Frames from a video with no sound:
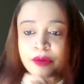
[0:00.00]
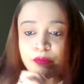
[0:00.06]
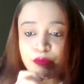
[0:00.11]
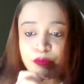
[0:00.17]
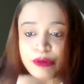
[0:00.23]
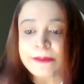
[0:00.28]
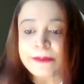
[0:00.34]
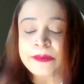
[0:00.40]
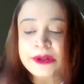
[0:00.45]

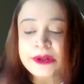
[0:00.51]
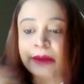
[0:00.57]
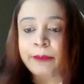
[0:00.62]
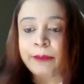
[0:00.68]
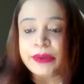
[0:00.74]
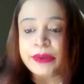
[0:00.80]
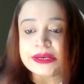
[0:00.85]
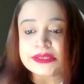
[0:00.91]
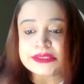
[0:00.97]
web
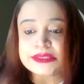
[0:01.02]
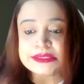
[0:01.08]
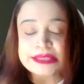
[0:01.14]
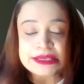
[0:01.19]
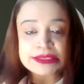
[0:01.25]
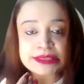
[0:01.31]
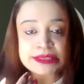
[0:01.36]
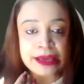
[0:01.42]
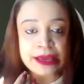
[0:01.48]
components.
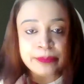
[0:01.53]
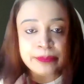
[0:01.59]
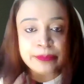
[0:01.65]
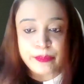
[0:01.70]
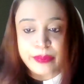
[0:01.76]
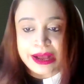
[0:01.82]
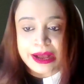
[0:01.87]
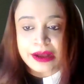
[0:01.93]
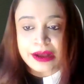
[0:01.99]
This
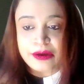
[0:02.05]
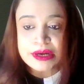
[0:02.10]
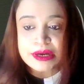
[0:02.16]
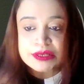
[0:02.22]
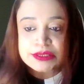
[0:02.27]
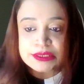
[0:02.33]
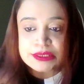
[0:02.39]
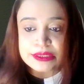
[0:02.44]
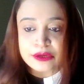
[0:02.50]
empowers
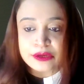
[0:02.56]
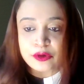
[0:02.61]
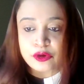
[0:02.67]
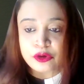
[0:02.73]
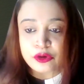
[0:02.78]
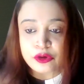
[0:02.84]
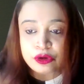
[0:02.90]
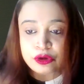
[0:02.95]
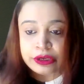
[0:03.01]
your
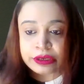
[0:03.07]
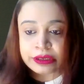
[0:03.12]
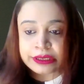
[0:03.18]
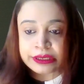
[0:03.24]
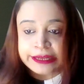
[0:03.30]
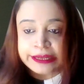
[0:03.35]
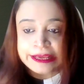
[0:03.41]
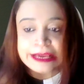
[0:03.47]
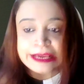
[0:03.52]

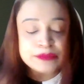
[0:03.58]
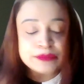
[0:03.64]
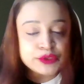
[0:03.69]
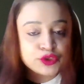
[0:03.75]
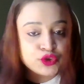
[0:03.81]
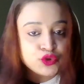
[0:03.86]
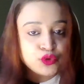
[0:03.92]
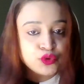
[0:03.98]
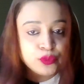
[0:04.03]
teams
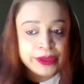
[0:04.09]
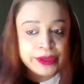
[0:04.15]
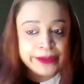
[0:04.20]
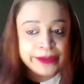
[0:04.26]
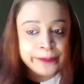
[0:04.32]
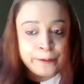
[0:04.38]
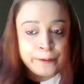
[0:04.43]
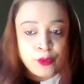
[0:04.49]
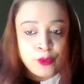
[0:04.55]
to be
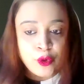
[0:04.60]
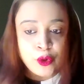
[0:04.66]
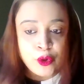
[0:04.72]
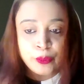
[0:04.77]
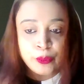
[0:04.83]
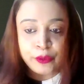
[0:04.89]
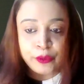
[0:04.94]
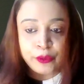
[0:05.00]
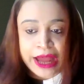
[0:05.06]

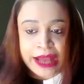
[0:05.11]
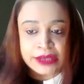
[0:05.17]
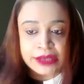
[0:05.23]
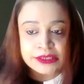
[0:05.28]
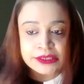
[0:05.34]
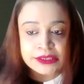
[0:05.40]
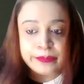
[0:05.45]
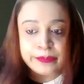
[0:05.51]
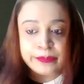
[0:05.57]
more
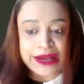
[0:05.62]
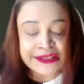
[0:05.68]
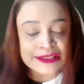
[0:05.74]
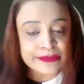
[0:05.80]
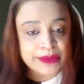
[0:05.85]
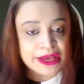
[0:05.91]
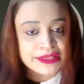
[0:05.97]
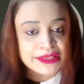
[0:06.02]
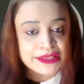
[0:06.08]
productive,
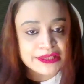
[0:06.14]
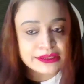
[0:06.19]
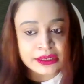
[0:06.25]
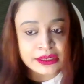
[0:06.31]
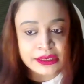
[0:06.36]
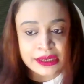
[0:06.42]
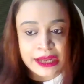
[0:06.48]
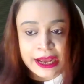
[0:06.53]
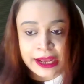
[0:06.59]
maximizing the
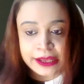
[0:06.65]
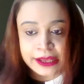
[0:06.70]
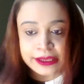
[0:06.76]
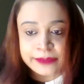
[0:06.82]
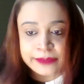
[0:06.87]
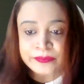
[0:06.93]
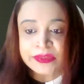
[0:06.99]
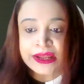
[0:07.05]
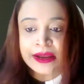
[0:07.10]
time
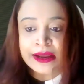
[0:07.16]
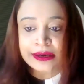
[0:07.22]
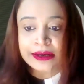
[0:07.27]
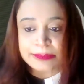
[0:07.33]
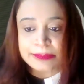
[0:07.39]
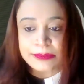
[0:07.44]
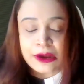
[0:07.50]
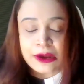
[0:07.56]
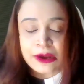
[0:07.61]

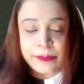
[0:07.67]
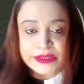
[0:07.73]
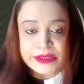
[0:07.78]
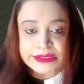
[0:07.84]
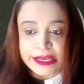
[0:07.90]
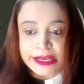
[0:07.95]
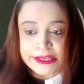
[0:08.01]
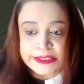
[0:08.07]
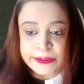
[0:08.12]
developers
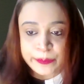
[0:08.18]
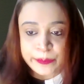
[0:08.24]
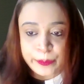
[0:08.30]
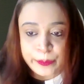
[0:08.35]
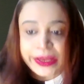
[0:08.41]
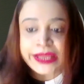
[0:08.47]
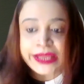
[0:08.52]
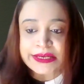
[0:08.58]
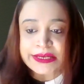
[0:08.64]
can
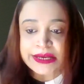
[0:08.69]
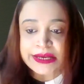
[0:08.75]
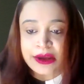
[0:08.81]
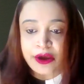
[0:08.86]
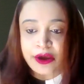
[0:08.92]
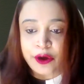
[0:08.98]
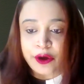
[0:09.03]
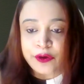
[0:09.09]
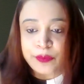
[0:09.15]
spend
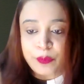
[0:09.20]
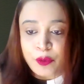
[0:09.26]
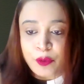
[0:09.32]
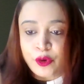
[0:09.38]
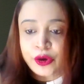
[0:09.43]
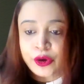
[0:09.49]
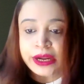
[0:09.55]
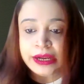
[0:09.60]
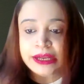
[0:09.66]
on
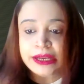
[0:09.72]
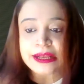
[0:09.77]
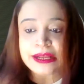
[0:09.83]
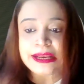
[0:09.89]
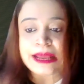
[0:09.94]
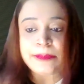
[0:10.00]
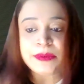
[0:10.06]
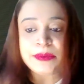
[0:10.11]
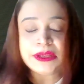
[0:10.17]
more critical
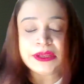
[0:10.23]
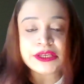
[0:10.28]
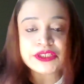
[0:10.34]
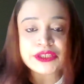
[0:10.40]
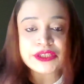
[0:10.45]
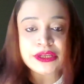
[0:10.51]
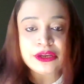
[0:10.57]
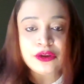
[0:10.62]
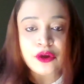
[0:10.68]

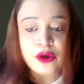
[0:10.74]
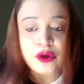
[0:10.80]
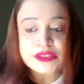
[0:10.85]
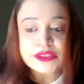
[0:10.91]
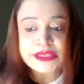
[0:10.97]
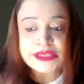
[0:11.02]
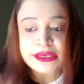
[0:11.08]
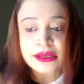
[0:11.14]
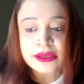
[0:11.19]
application
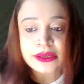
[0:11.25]
logic